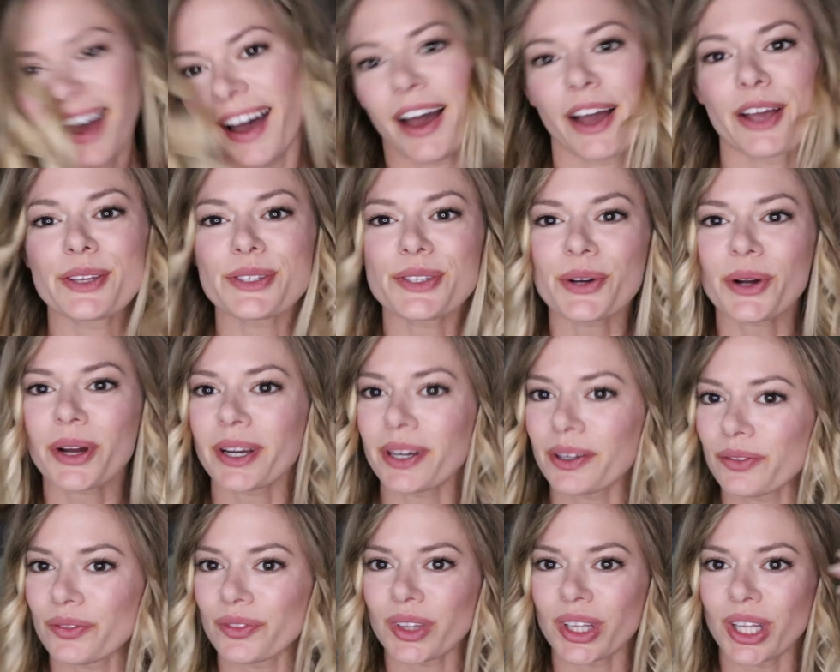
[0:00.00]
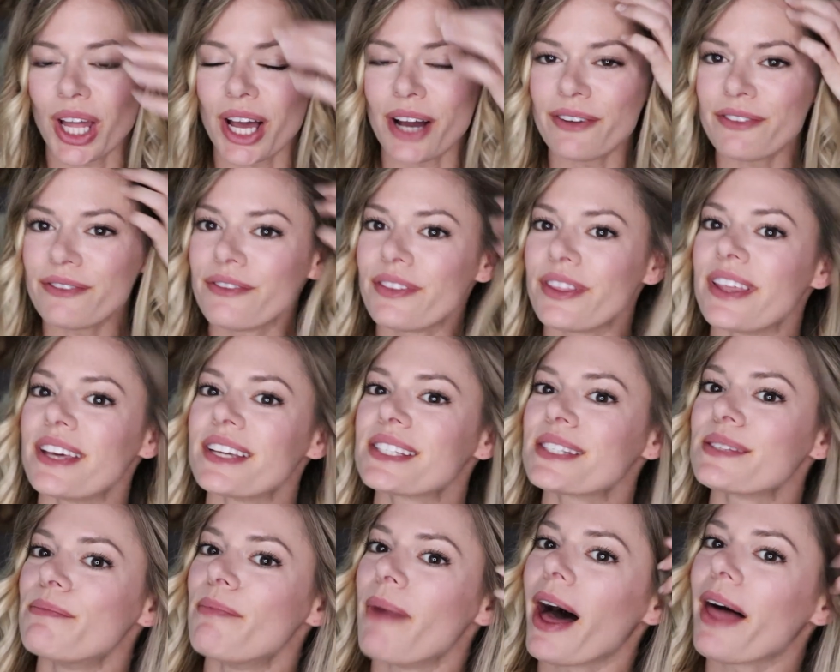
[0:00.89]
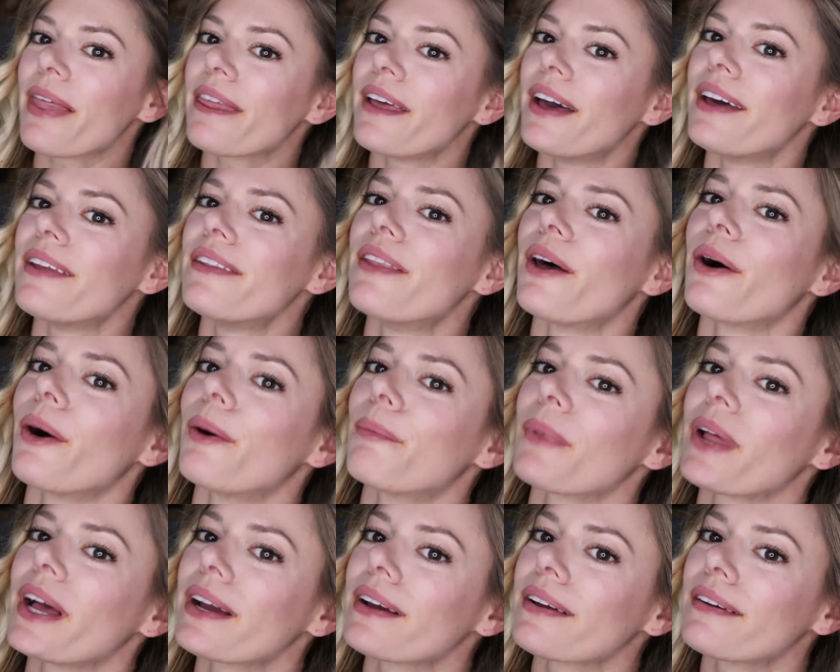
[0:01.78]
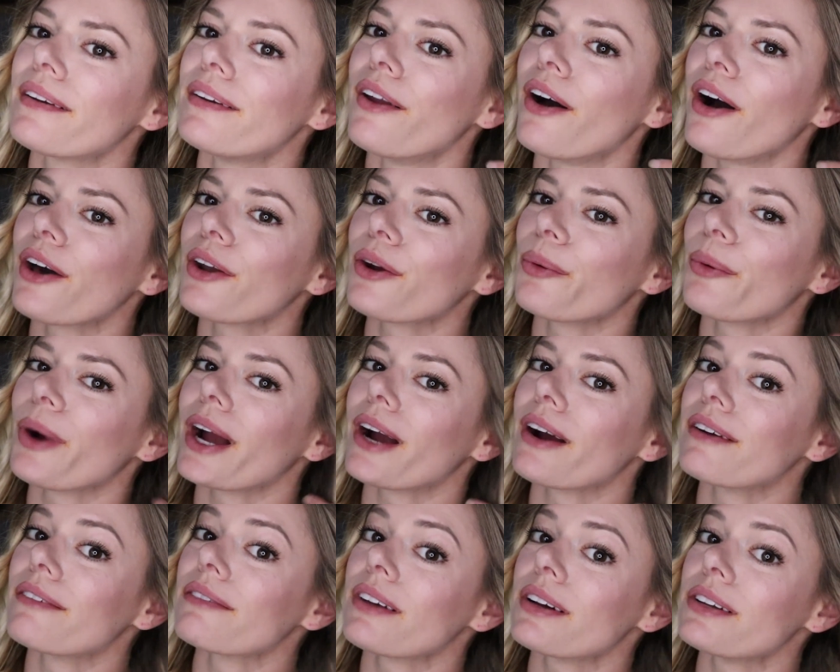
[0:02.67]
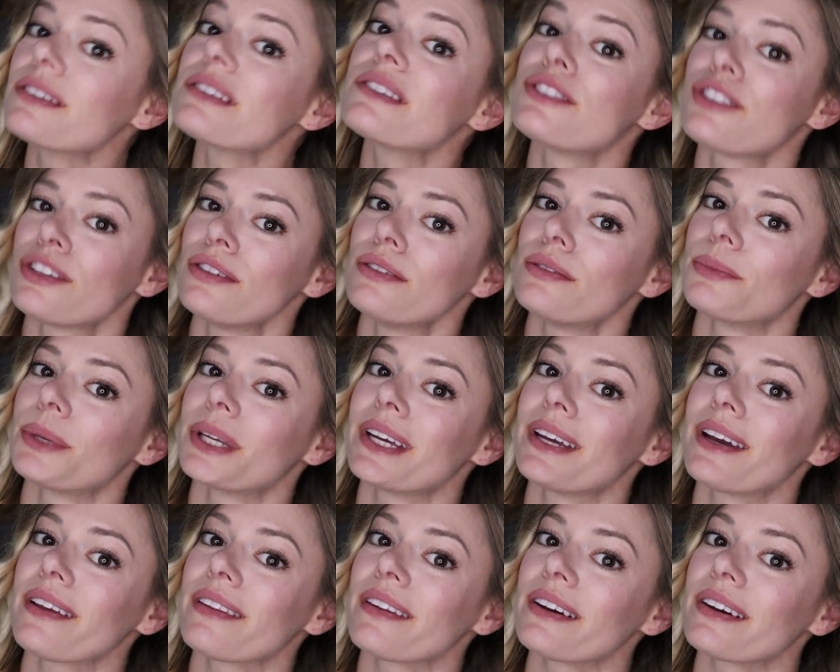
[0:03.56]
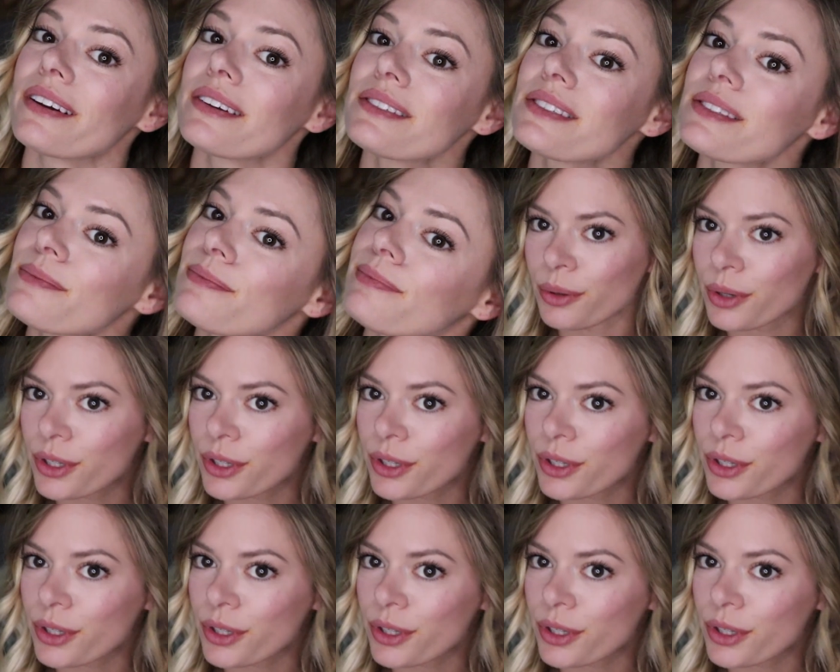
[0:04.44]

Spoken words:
I also kind of love this method, though I'm like not aware of too many others,